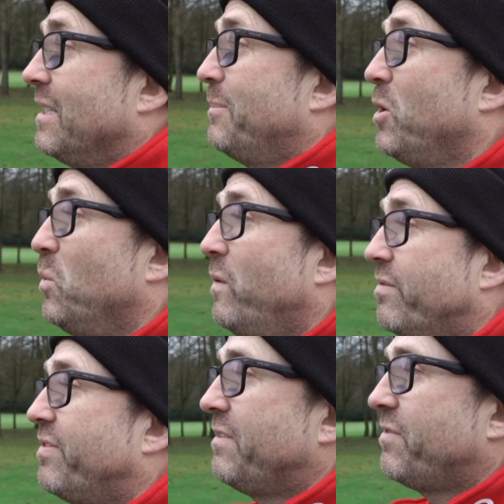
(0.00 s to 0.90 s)
and about
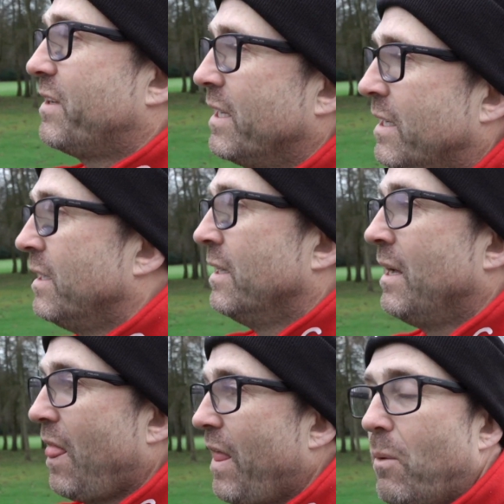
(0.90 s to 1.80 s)
150.
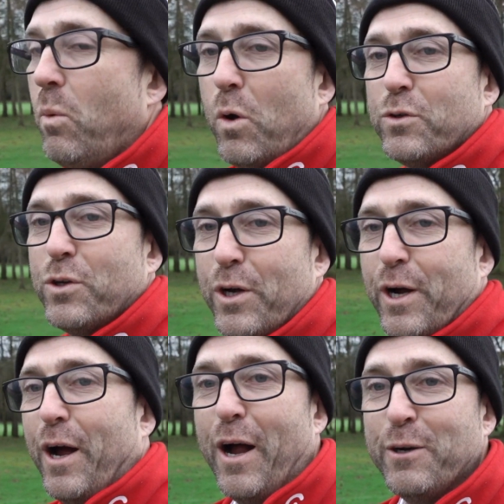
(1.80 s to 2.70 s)
That was
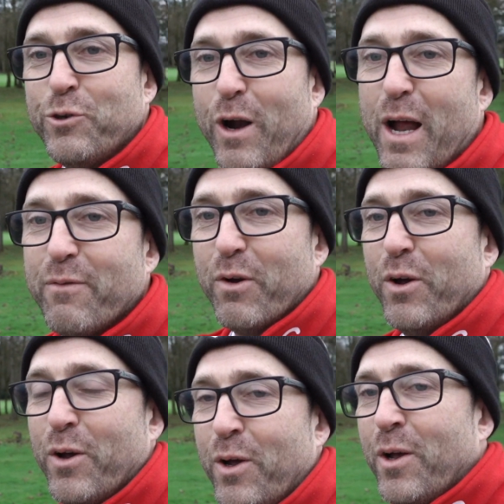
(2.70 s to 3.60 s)
a
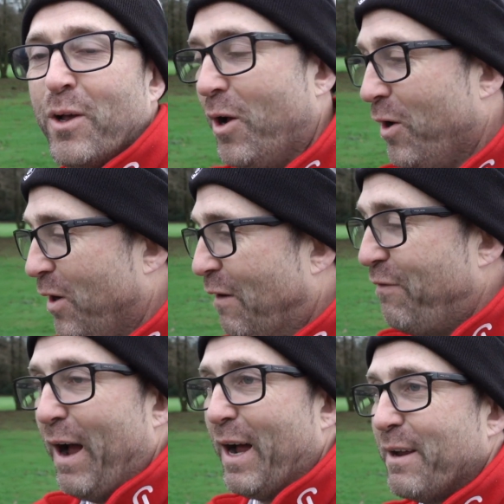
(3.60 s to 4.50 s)
driver, uh, a
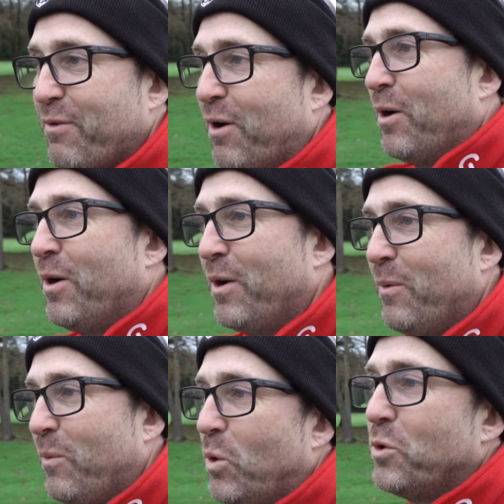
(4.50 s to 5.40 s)
five
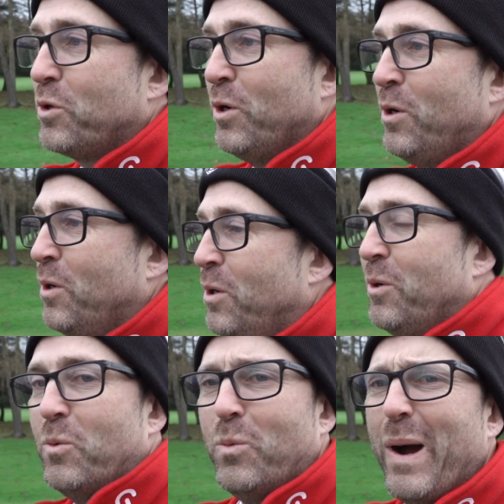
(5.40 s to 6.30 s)
wood
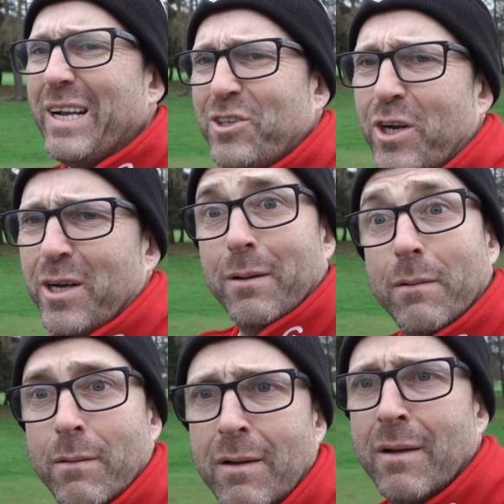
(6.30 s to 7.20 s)
wedge.
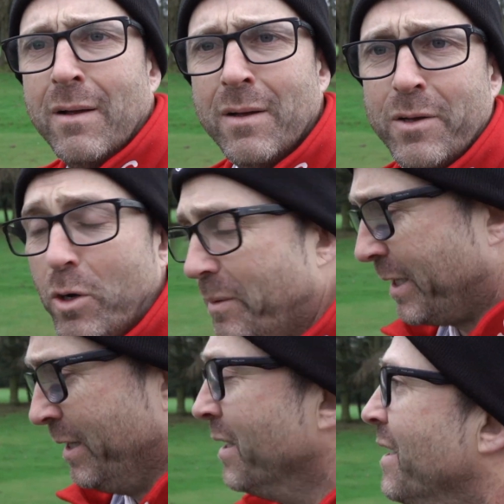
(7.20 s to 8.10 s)
You know what I mean?